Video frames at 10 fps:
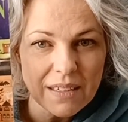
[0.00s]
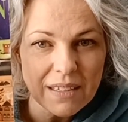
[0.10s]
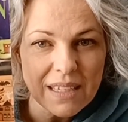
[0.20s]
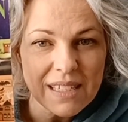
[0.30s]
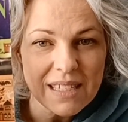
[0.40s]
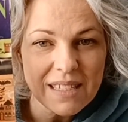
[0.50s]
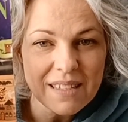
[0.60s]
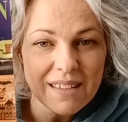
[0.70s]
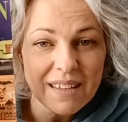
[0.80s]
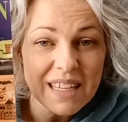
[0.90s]
Because
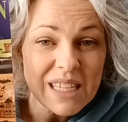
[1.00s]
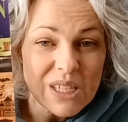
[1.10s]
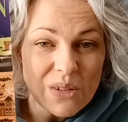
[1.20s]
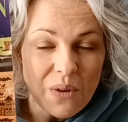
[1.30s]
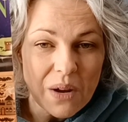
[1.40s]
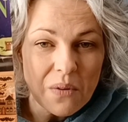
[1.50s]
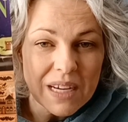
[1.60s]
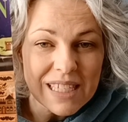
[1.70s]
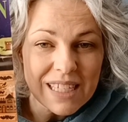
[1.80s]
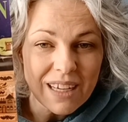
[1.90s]
this is the one I want to
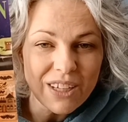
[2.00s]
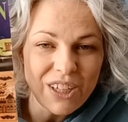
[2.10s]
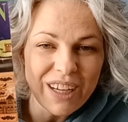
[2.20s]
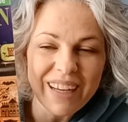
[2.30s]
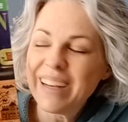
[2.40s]
stitch.